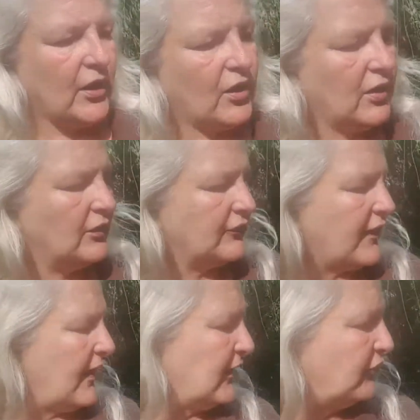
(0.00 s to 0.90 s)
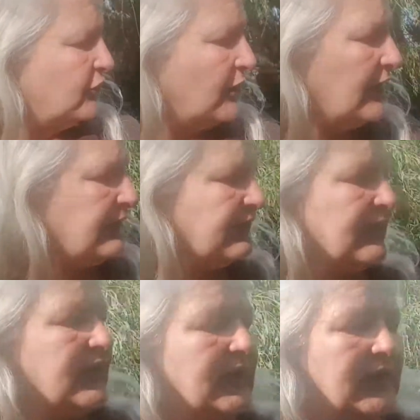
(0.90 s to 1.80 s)
can't actually
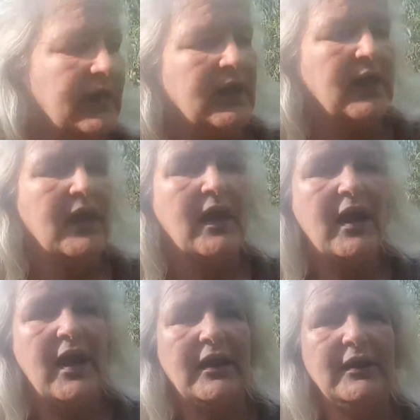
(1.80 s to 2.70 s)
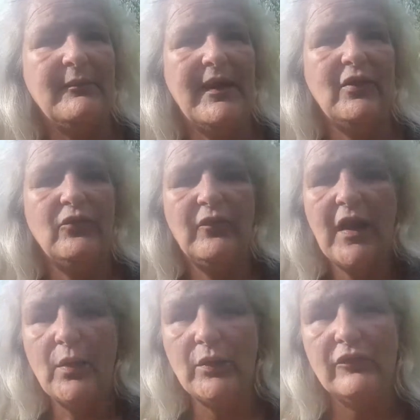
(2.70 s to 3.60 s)
see any male
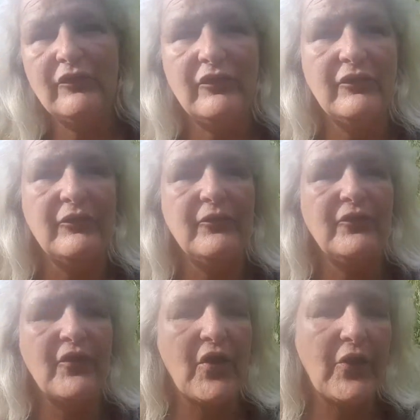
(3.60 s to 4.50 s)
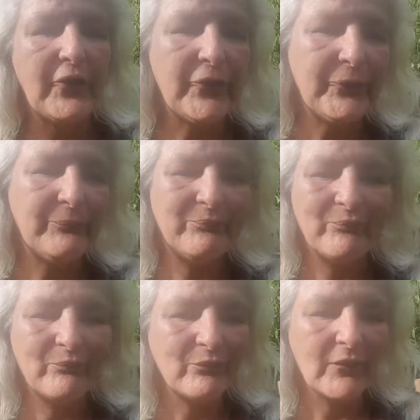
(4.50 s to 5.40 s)
flowers, so
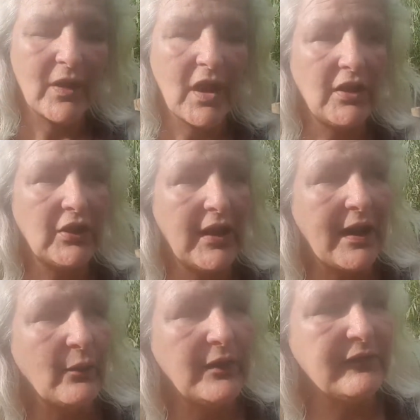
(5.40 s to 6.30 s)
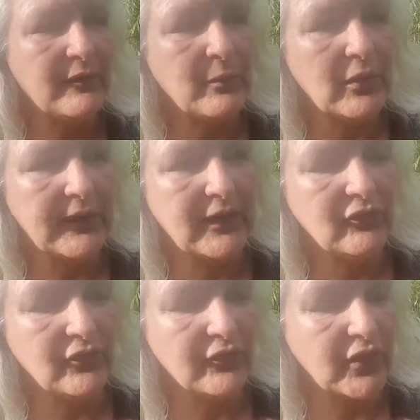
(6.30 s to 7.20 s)
I don't know how easy
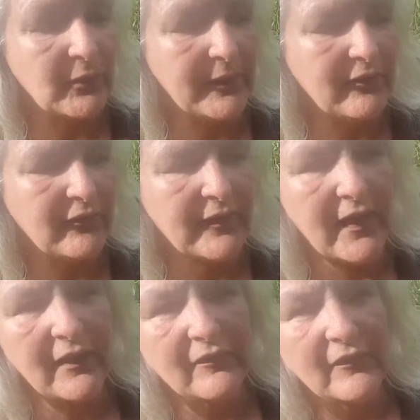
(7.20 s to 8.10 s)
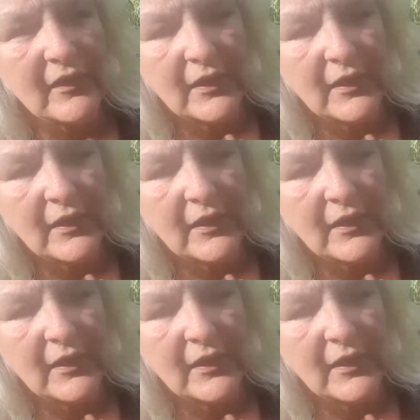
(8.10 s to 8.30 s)
pollination is going to be for that.